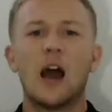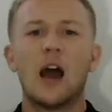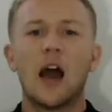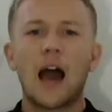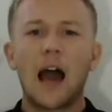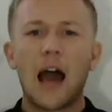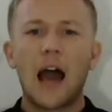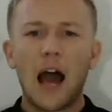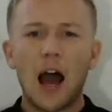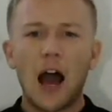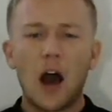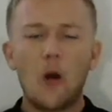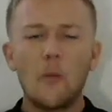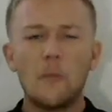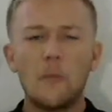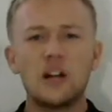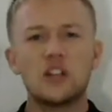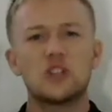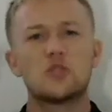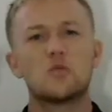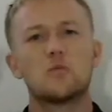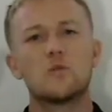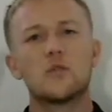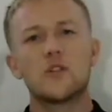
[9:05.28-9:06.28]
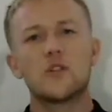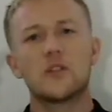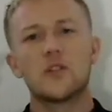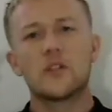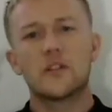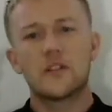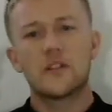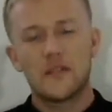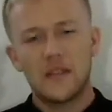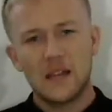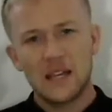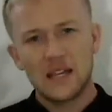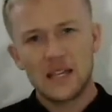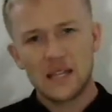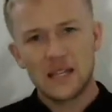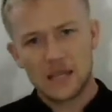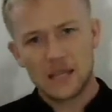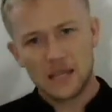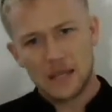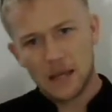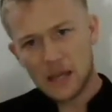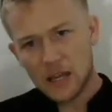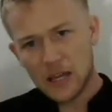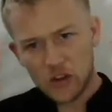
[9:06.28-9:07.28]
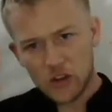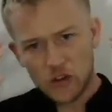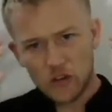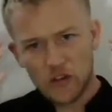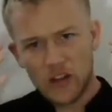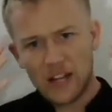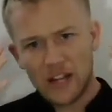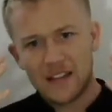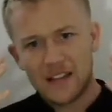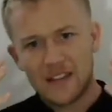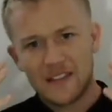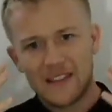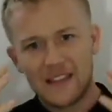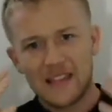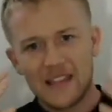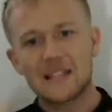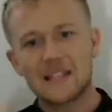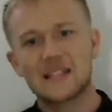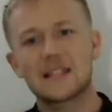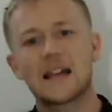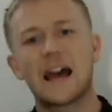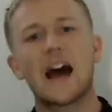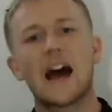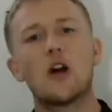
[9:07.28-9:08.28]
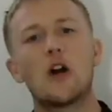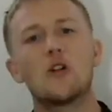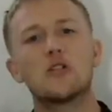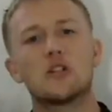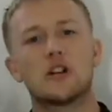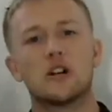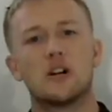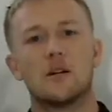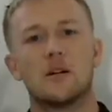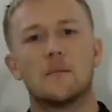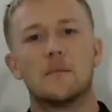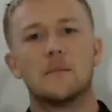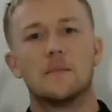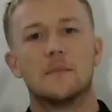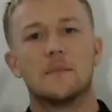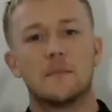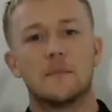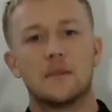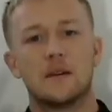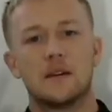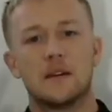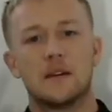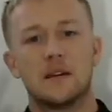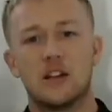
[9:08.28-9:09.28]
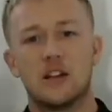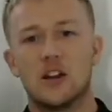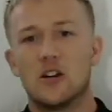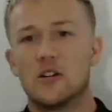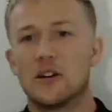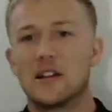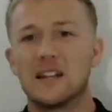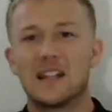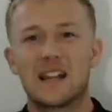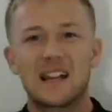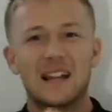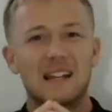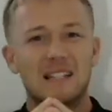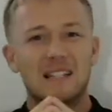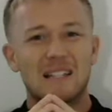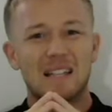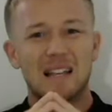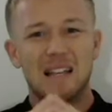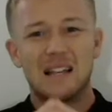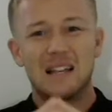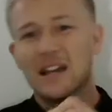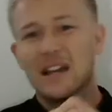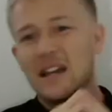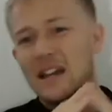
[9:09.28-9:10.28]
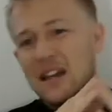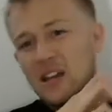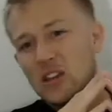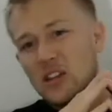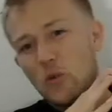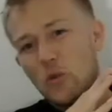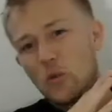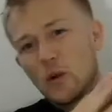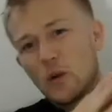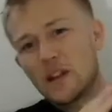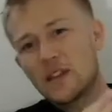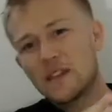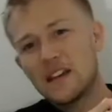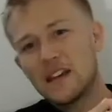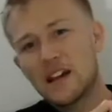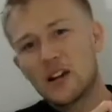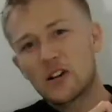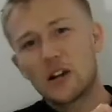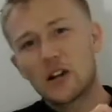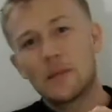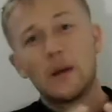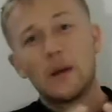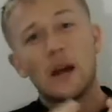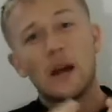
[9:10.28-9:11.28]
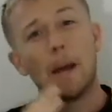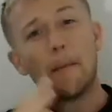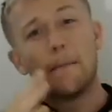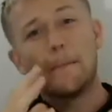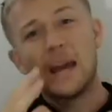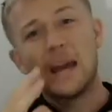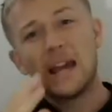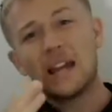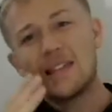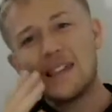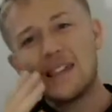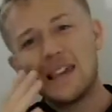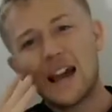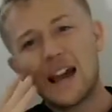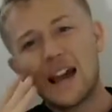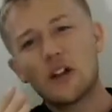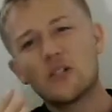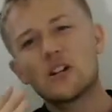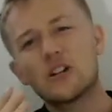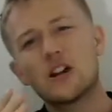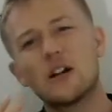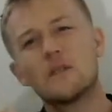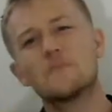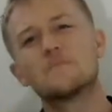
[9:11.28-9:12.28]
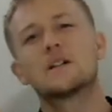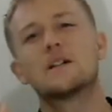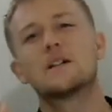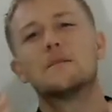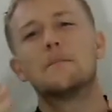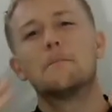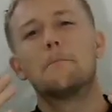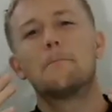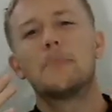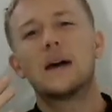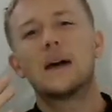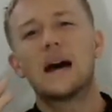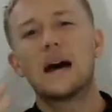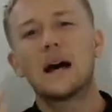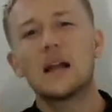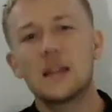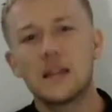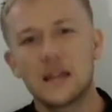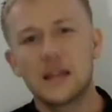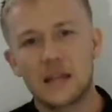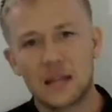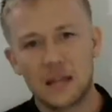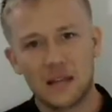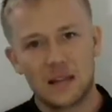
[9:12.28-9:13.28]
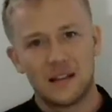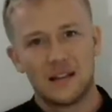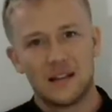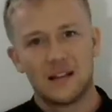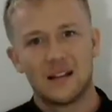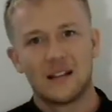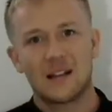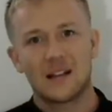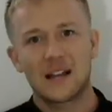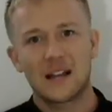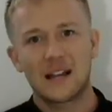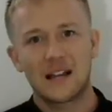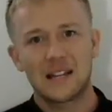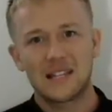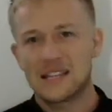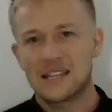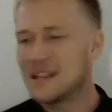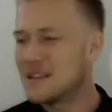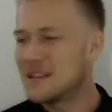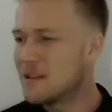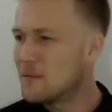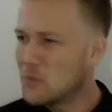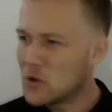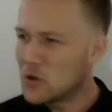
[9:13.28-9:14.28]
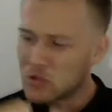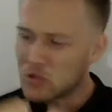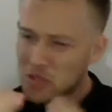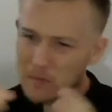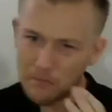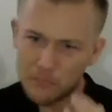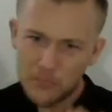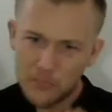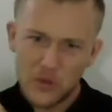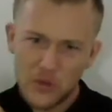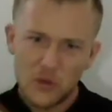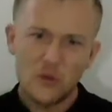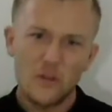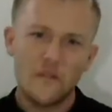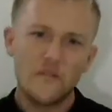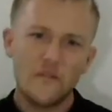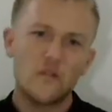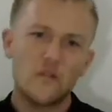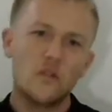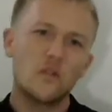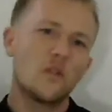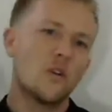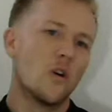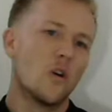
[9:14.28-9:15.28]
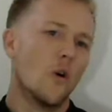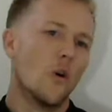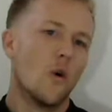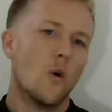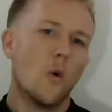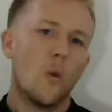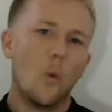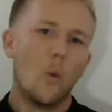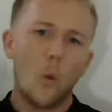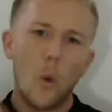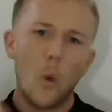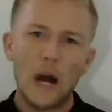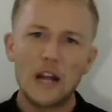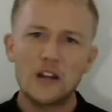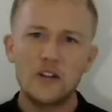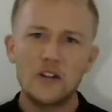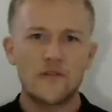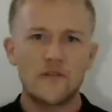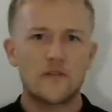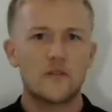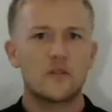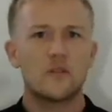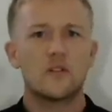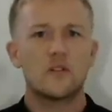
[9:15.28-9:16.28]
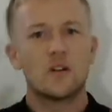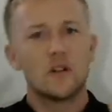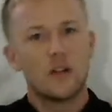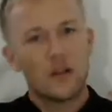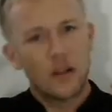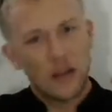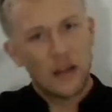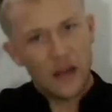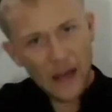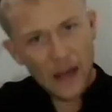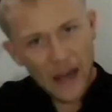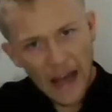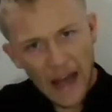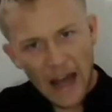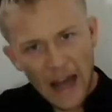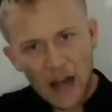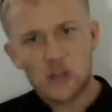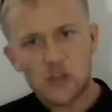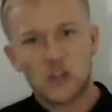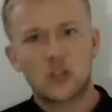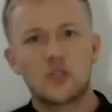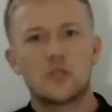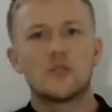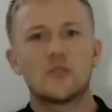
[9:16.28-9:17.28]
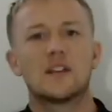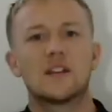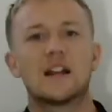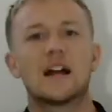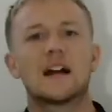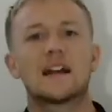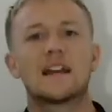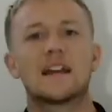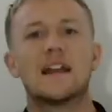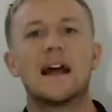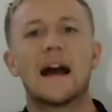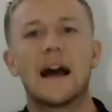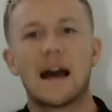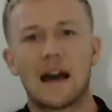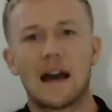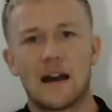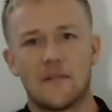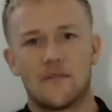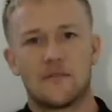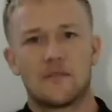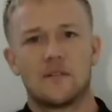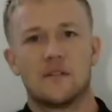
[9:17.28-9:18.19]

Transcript: How much will creating this outcome, and like I said, you want the outcome, make the outcome compelling. Like I said, the most beautiful, wonderful household that I can have,